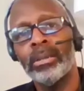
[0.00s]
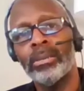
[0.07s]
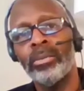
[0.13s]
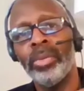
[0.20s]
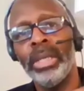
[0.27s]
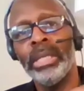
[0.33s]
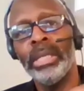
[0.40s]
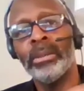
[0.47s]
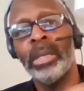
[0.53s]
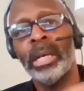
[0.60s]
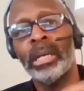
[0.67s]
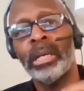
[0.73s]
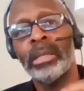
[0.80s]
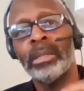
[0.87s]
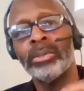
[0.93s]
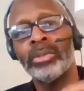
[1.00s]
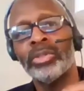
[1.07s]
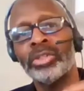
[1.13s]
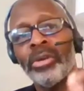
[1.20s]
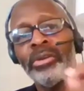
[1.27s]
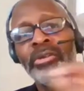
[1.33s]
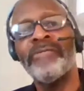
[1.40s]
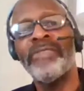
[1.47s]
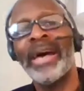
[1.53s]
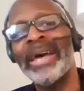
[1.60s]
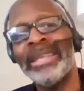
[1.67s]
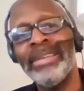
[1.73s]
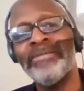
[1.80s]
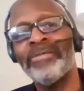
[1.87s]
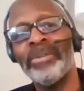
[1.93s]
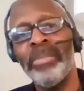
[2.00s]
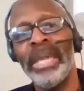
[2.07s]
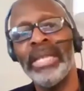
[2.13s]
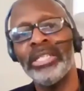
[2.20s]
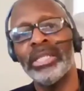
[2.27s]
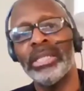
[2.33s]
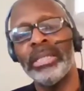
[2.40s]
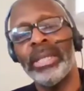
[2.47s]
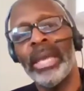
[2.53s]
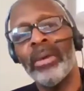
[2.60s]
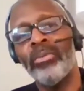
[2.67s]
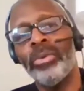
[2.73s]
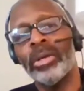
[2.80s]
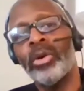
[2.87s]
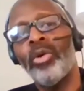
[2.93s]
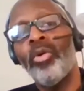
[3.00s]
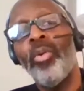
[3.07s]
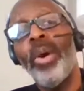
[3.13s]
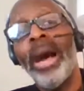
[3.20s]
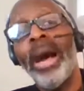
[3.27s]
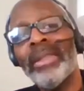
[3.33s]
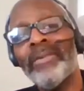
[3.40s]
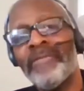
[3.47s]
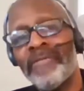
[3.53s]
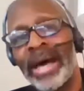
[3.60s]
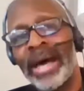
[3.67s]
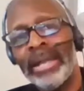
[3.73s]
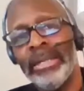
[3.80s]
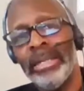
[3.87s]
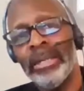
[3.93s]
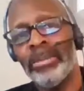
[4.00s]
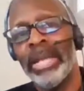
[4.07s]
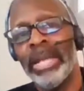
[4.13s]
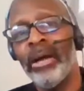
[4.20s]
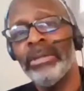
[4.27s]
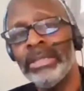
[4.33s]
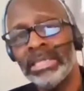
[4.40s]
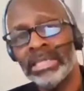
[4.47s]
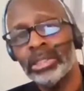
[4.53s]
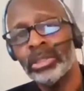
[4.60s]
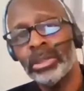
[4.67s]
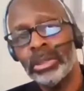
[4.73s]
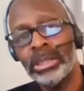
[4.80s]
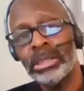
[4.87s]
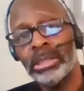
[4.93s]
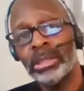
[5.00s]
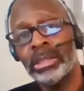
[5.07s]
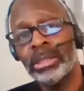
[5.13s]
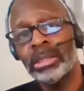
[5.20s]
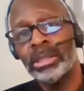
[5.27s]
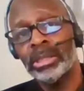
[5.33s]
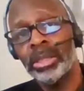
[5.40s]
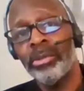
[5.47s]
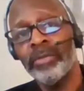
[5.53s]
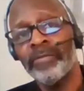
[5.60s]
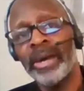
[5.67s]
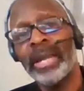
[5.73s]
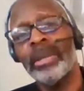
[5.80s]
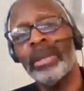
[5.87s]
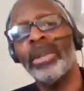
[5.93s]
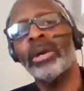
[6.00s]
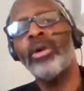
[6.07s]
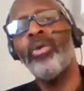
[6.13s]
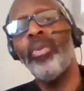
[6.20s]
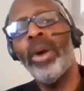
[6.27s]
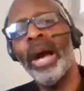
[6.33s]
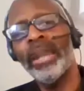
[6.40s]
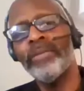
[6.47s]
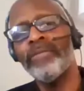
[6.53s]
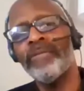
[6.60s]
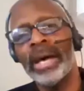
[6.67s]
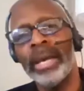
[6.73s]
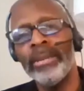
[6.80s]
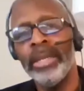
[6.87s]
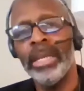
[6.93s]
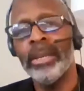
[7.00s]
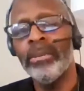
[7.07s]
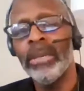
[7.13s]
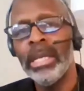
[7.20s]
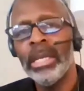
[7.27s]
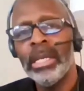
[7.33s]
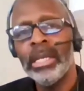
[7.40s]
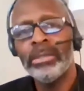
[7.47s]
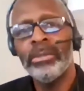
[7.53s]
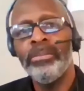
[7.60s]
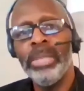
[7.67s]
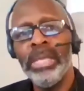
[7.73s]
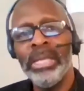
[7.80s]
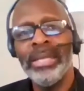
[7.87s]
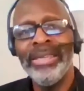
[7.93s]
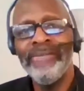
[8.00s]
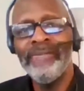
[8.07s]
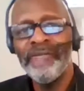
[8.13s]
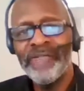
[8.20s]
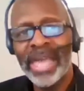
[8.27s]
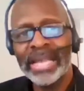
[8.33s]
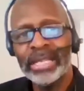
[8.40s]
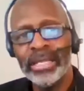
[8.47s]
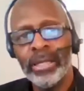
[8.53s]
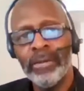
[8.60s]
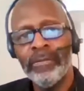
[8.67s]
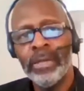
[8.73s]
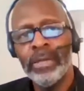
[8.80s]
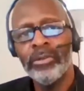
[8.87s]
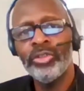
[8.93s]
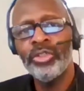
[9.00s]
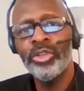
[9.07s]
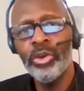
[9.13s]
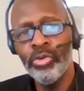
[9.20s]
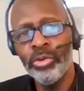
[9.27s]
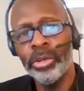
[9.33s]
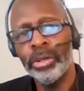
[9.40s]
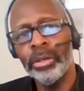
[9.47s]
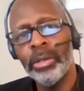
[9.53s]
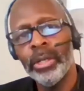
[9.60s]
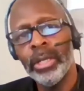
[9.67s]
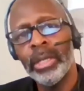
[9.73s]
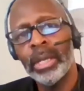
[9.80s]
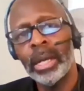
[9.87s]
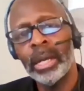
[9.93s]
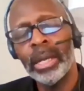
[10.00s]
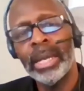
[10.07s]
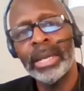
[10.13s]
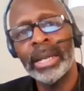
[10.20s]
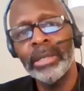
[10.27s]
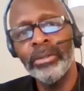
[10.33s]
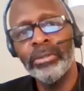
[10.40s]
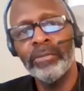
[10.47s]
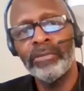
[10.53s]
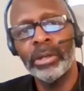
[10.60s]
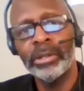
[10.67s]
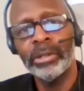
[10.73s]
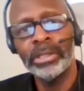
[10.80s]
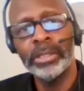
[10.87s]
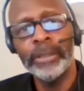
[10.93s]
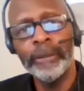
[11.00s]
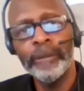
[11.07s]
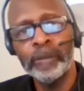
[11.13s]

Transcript: with certified information that will qualify them, not only just certify them, but qualify them to be an effective tutor at our university.